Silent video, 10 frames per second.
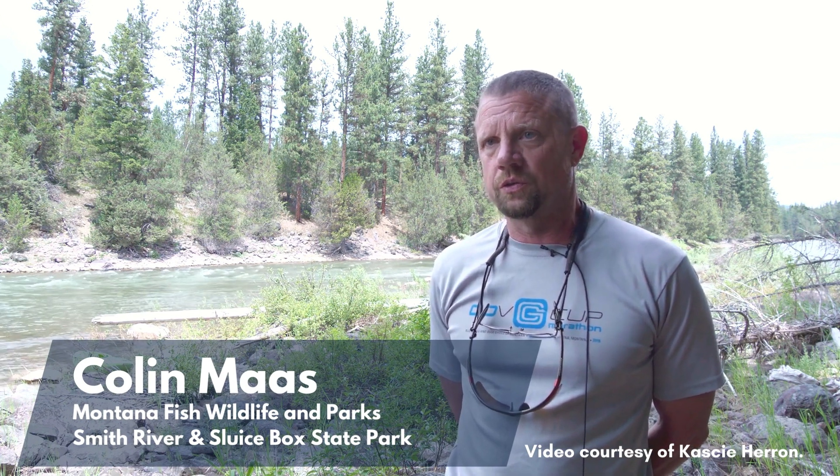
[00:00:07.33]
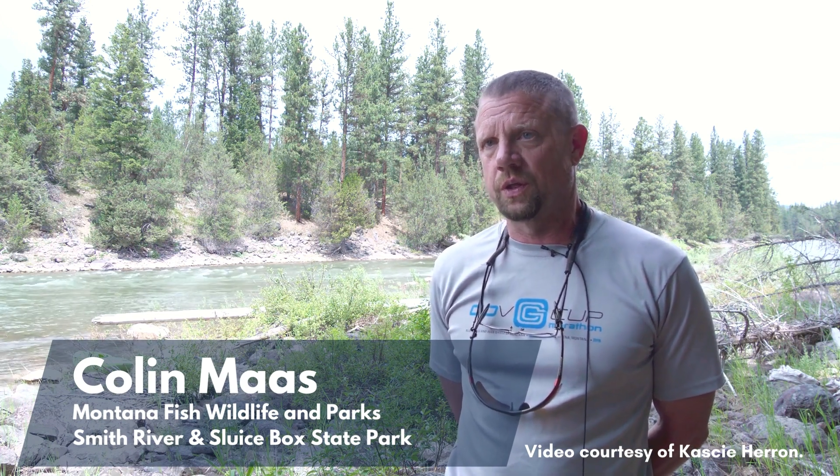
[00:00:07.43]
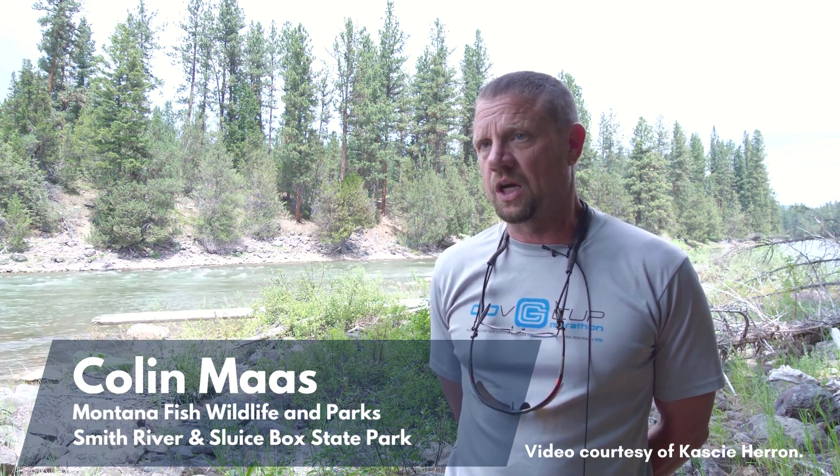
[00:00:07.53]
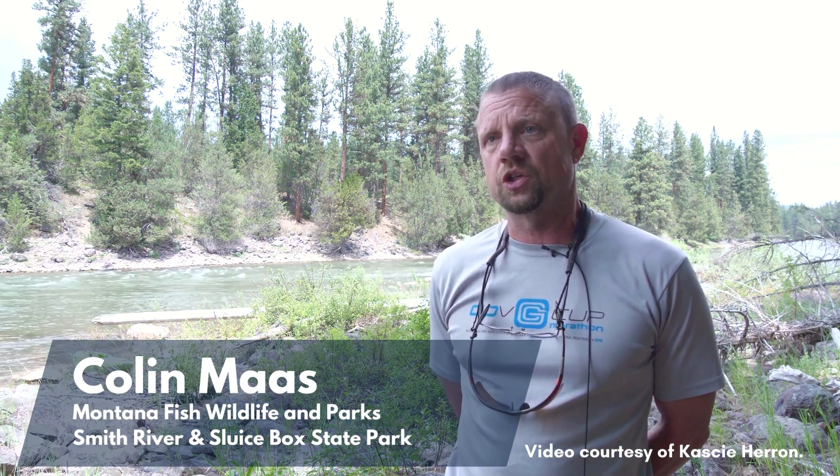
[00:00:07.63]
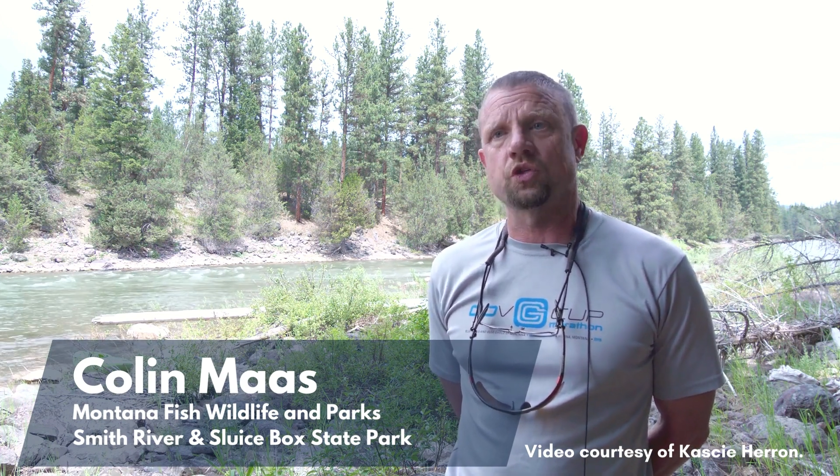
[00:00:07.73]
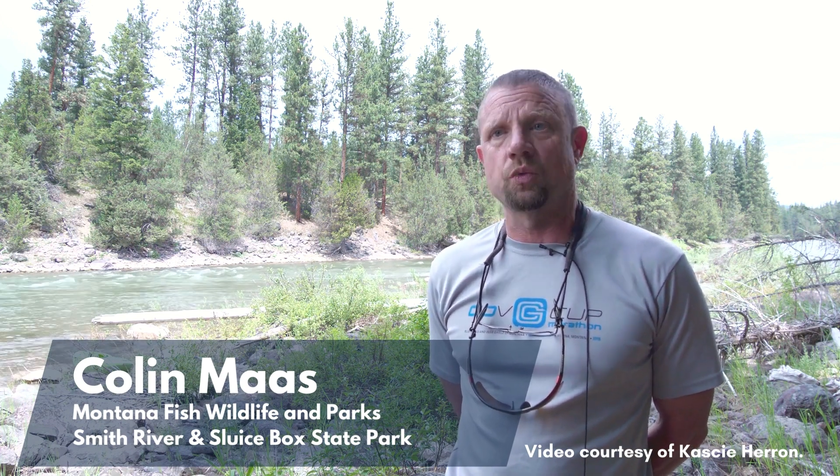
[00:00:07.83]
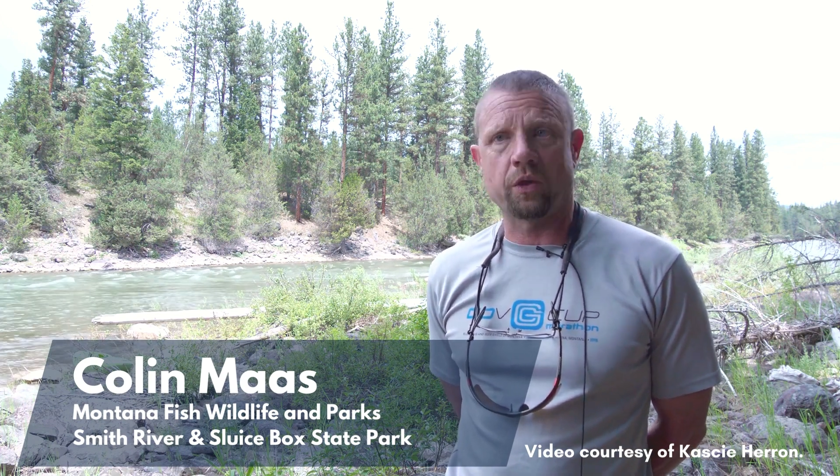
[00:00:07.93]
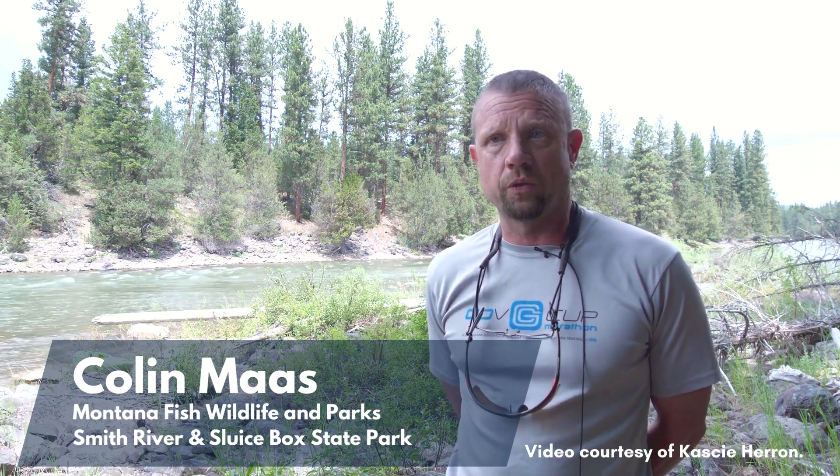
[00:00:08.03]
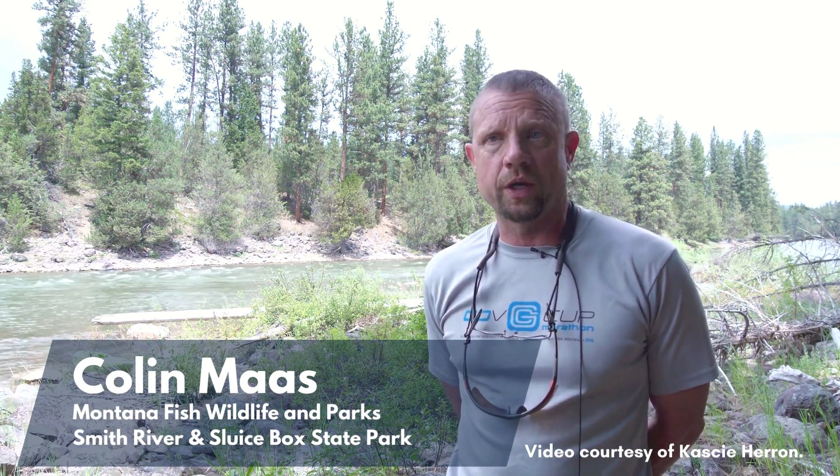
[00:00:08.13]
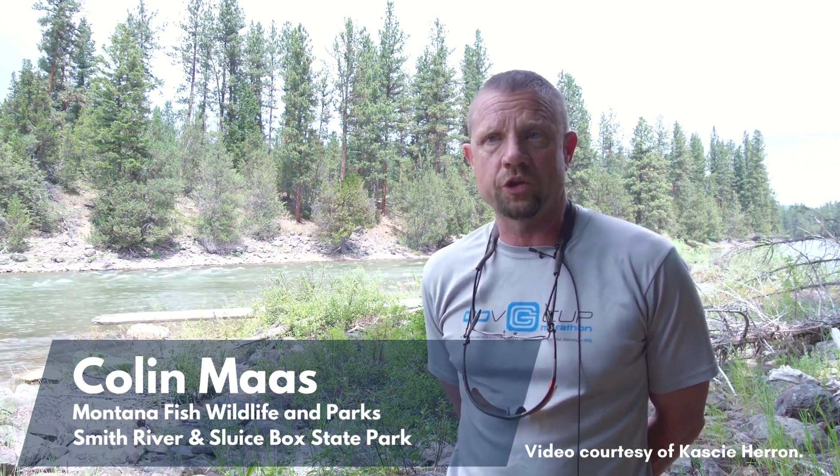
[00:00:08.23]
and not just
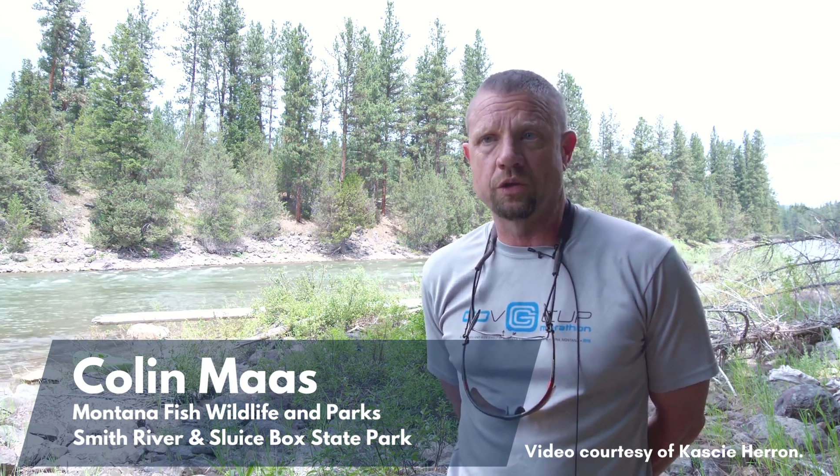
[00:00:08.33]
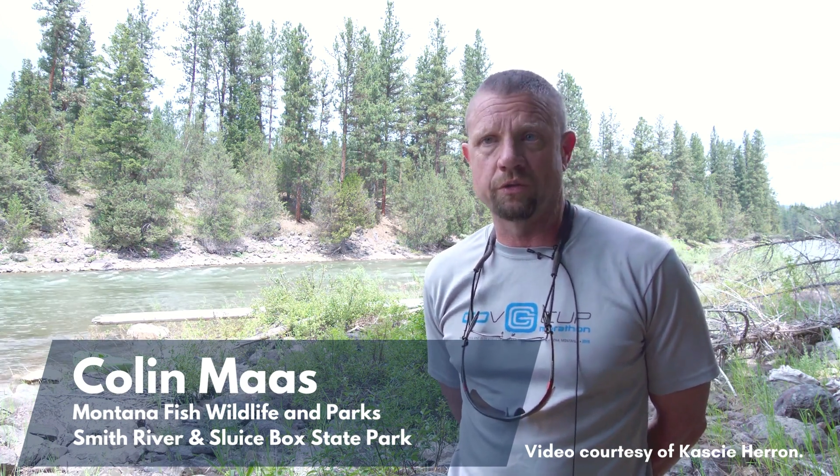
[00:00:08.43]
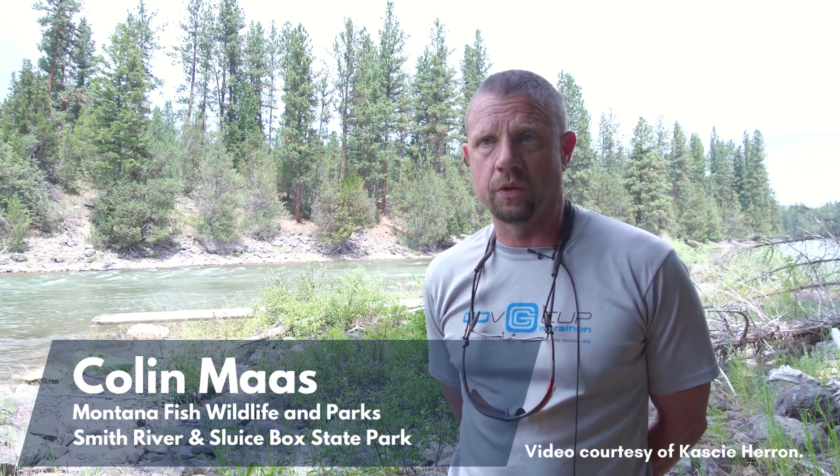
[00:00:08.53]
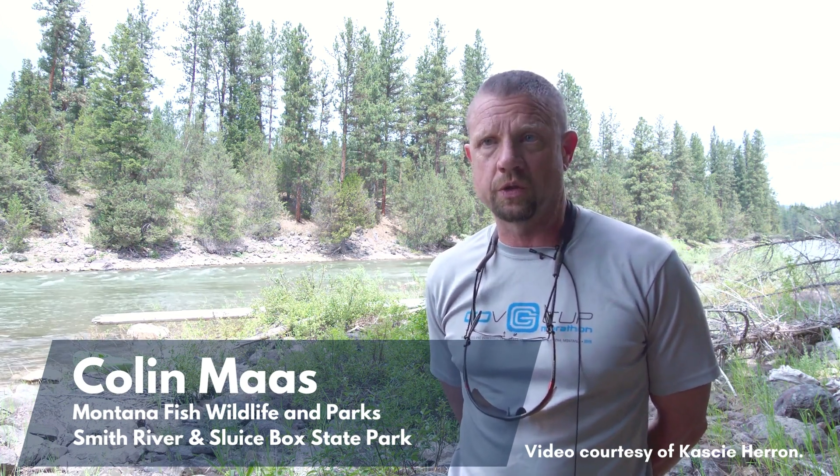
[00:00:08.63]
recreation folks,